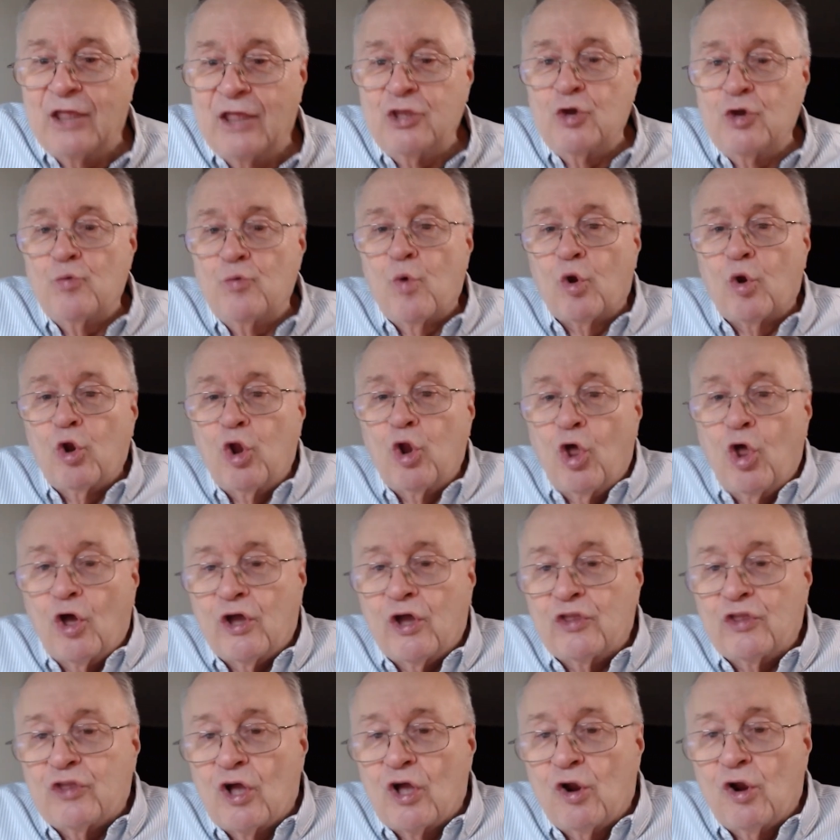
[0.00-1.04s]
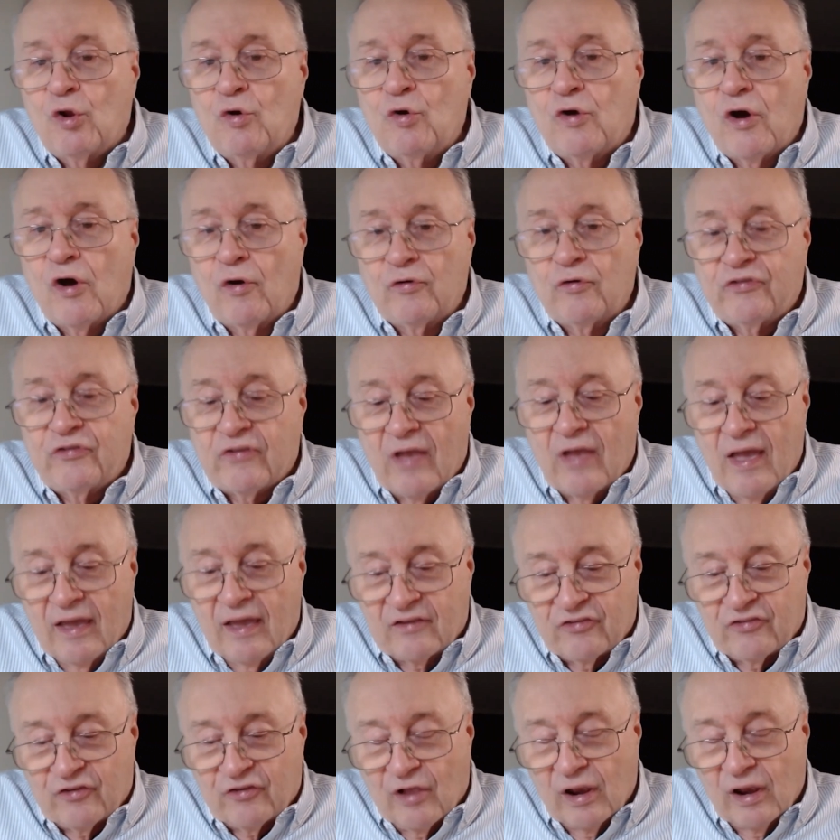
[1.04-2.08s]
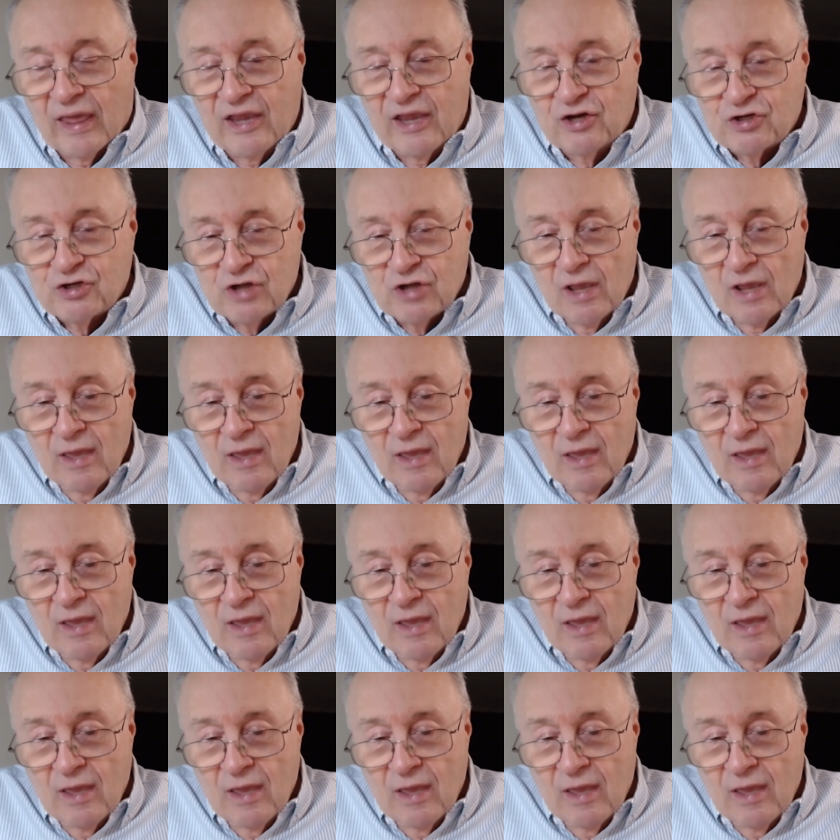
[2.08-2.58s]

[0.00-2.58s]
and you will look at the glucose excavation.